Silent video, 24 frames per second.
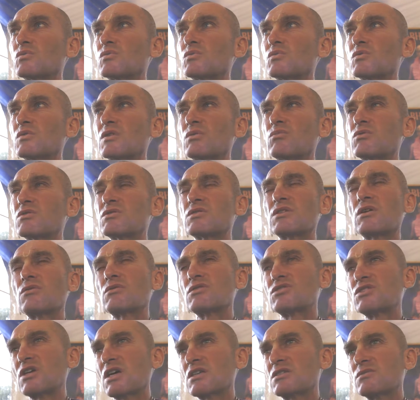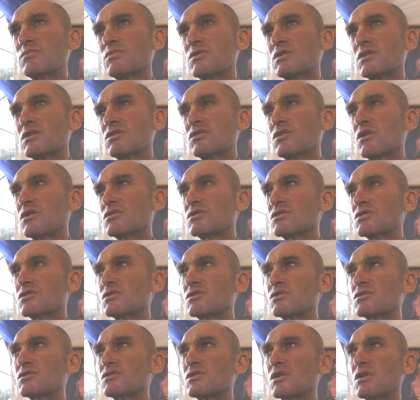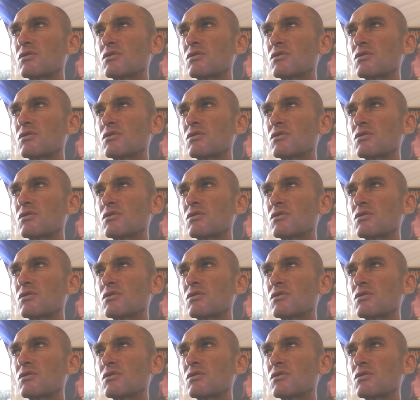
there was no adjustment in consciousness,